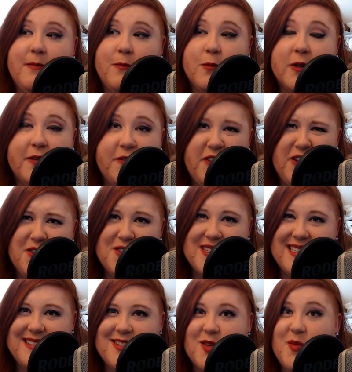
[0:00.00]

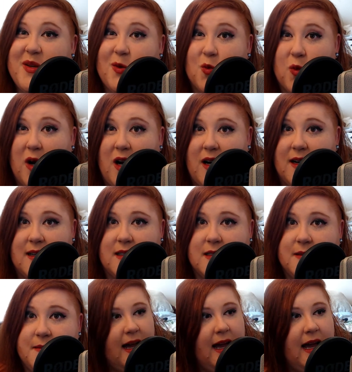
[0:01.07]
Refusing to be wrong.